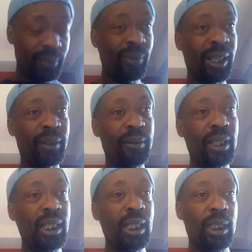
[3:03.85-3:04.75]
Well,
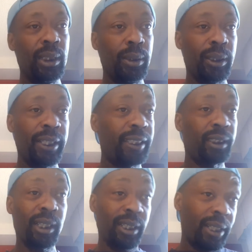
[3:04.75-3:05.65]

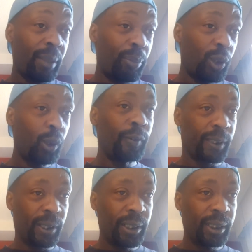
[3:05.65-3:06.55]
it's it behooves
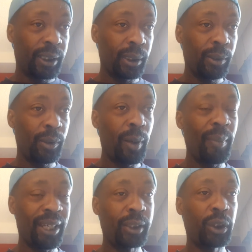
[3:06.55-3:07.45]
her to
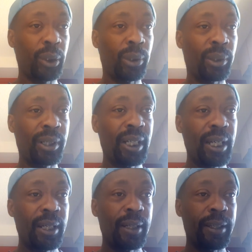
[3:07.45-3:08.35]
make sure
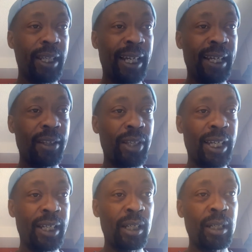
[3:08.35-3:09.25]
that
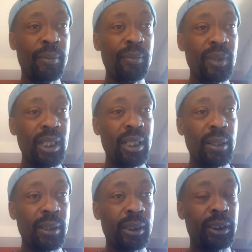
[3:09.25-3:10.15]
that uh,
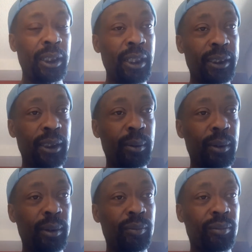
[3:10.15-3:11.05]
she doesn't
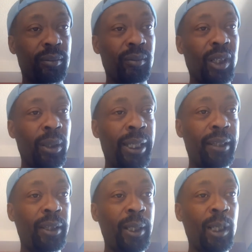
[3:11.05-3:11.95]

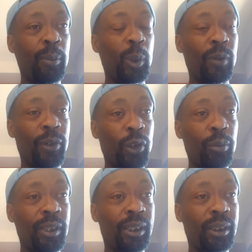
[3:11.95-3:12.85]
let the number of
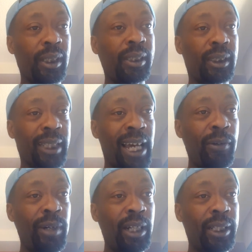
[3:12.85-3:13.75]
homeless
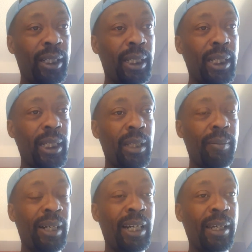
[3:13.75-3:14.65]
skyrocket
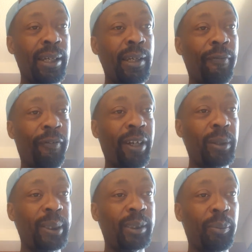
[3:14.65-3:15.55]
by
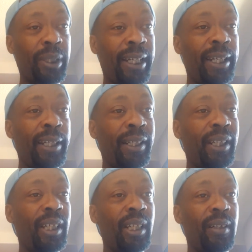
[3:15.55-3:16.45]
failing to plan
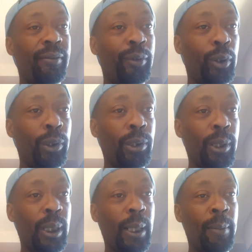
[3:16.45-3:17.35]

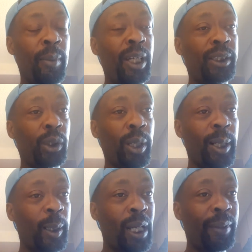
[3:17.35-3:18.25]
for a major
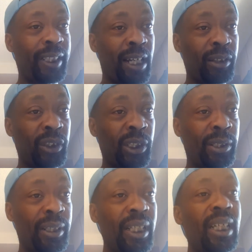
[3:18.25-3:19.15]
economic
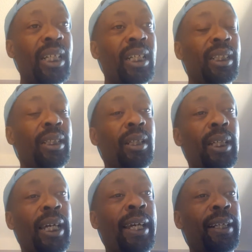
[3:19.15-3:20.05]
downturn
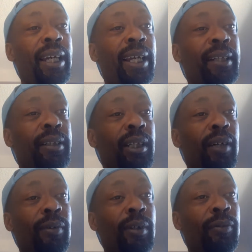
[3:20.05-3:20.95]
and and
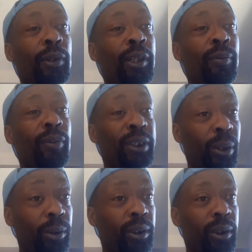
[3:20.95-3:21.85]
uh, for the
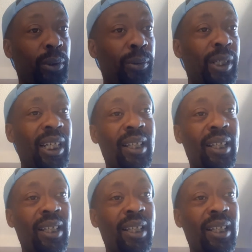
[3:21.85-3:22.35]
results to